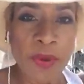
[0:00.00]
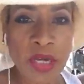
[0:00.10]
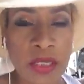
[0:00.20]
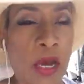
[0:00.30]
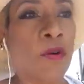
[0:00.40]
to be
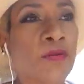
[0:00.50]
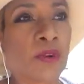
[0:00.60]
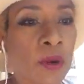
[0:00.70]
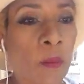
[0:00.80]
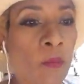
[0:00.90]
yourself.
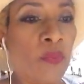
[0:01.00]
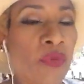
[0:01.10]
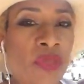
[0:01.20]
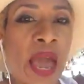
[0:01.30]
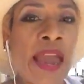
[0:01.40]

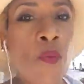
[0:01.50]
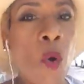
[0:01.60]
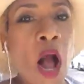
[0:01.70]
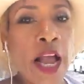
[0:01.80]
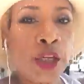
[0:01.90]
They
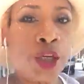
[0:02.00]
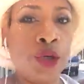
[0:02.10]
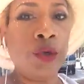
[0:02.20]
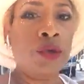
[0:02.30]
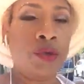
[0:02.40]
want
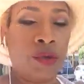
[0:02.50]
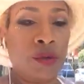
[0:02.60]
you